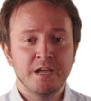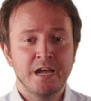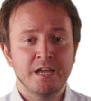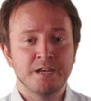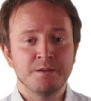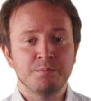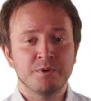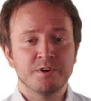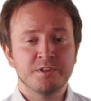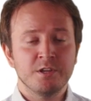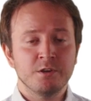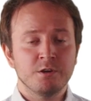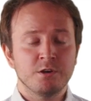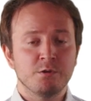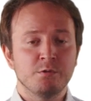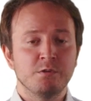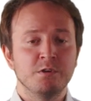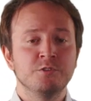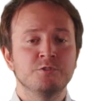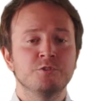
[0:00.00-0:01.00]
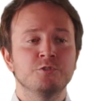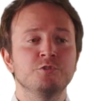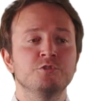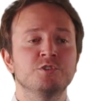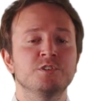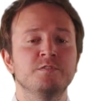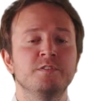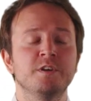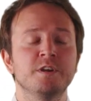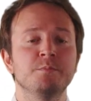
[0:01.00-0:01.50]
and in particular we'll
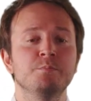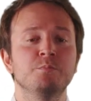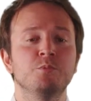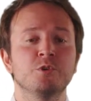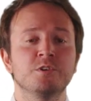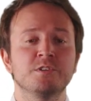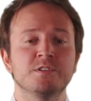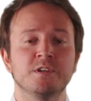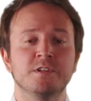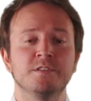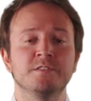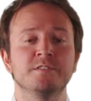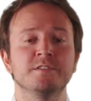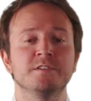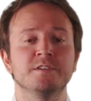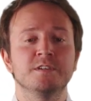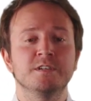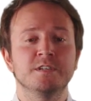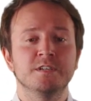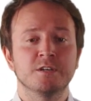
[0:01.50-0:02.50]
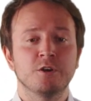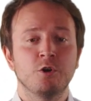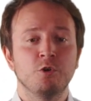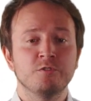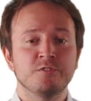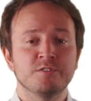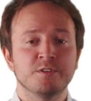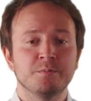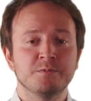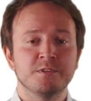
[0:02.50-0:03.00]
introduce a very important
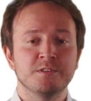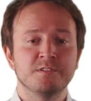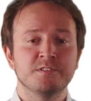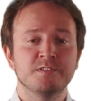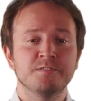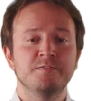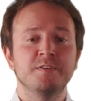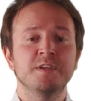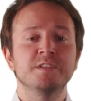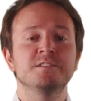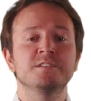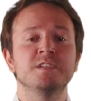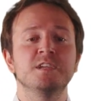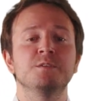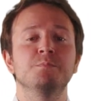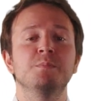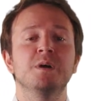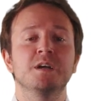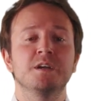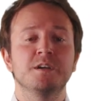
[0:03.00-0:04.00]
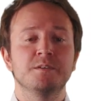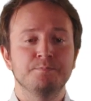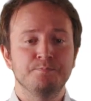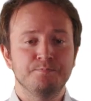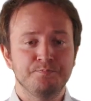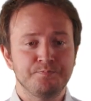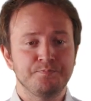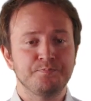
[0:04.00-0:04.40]
concept, that is the phase kickback.